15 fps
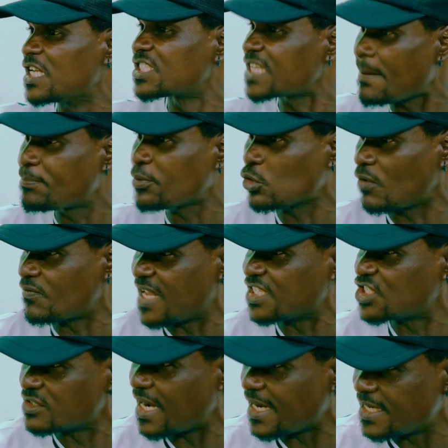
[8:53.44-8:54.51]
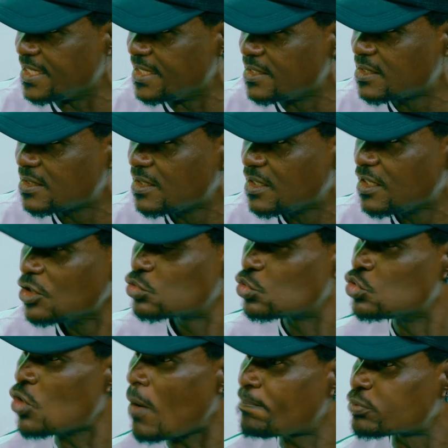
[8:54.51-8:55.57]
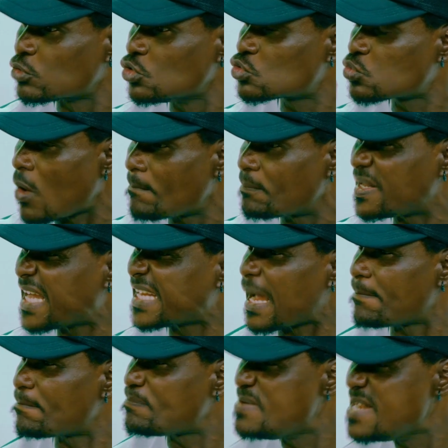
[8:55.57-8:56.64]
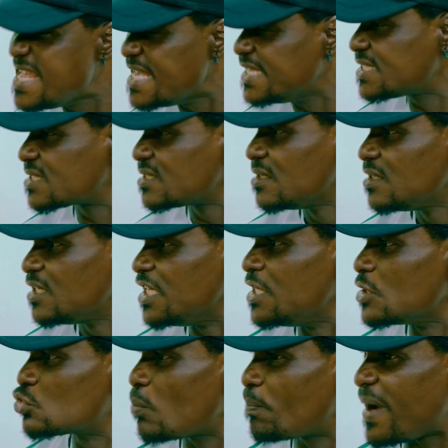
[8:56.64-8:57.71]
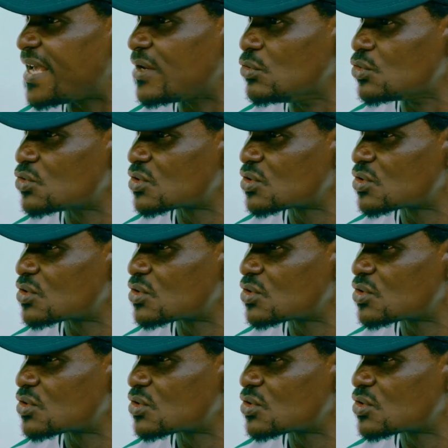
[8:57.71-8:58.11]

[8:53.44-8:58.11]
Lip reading: a champion of Nigerian League do not produce one player that plays in the Super Eagles